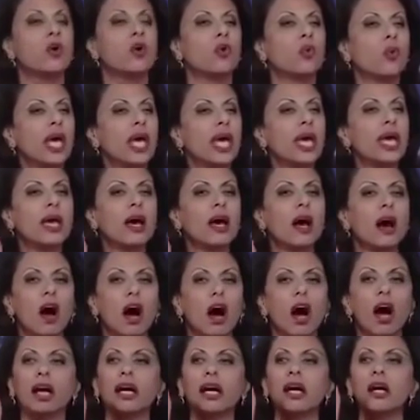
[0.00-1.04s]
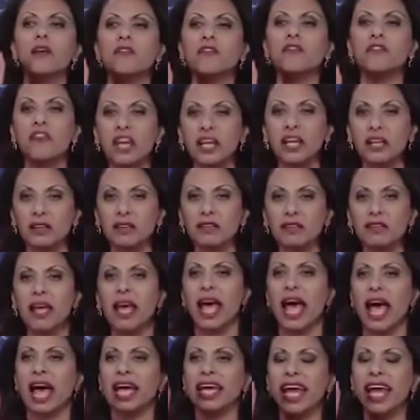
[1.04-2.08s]
we are filth.
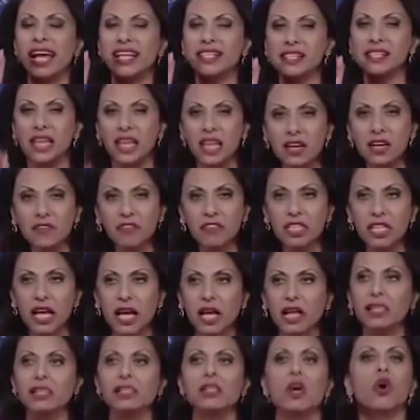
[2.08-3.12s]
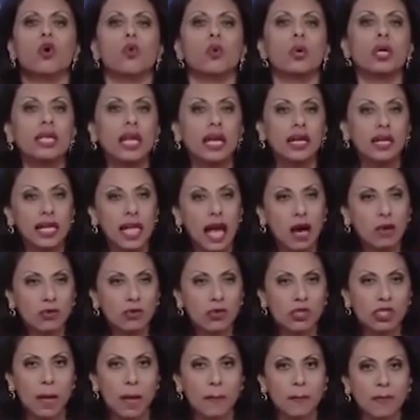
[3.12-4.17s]
And as infidels, we're not allowed to
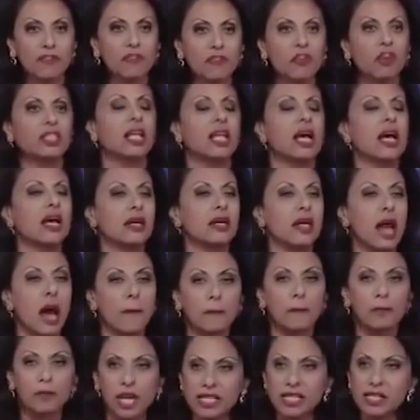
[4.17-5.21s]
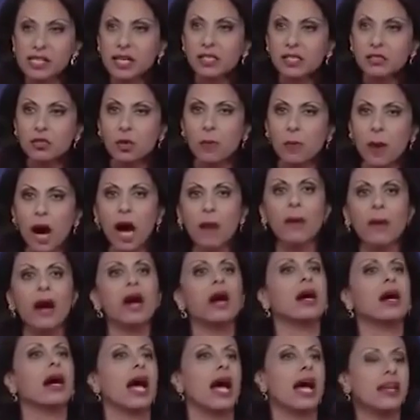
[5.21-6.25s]
step a foot, not President
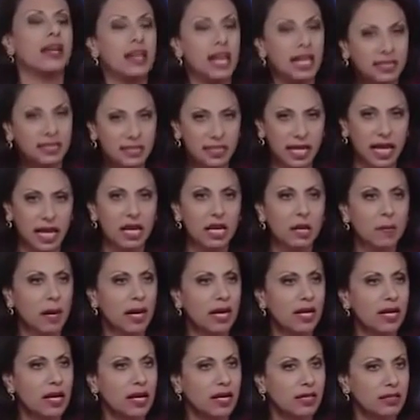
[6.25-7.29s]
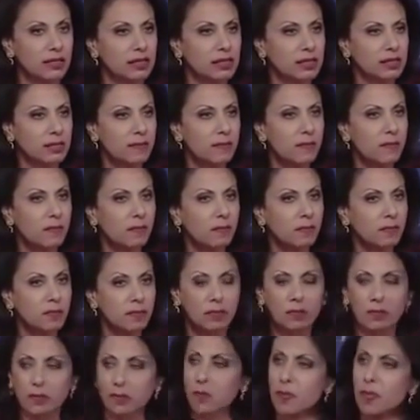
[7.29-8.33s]
Obama and not anybody else.
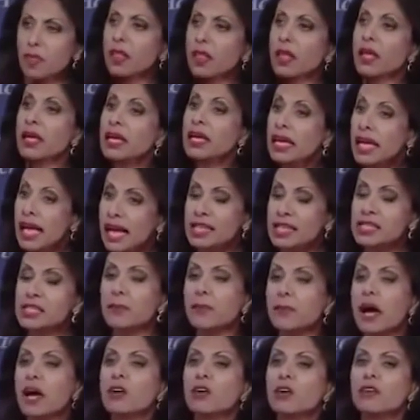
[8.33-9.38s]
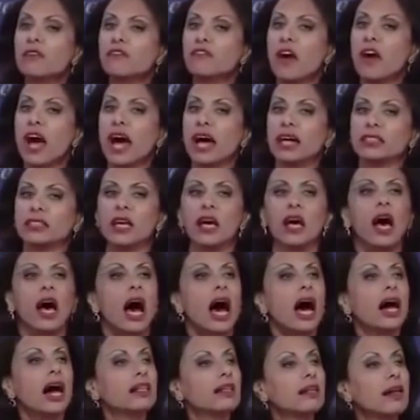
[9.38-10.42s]
As a matter of fact,
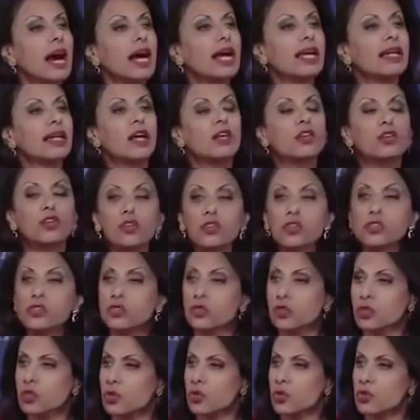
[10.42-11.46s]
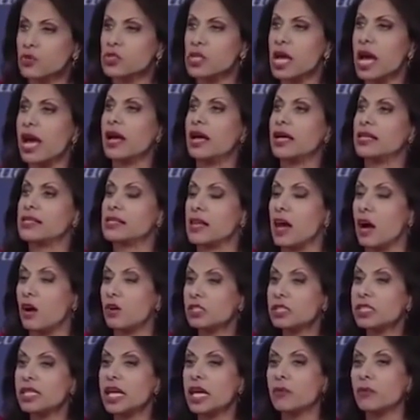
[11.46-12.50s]
Al-Qaeda used to use
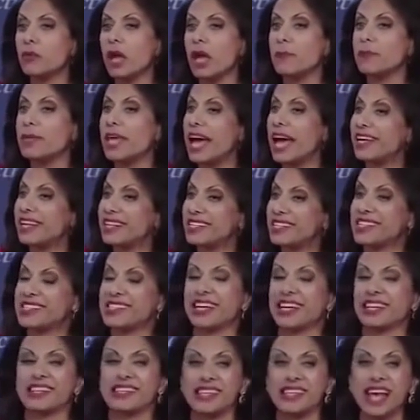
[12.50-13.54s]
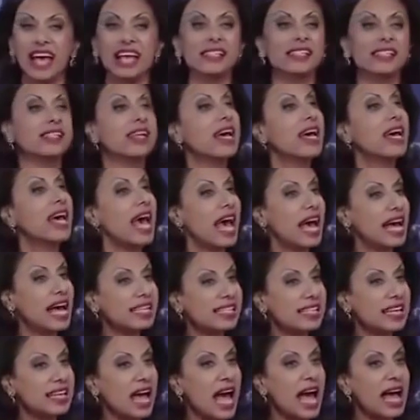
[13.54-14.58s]
Saudi Arabia and its success as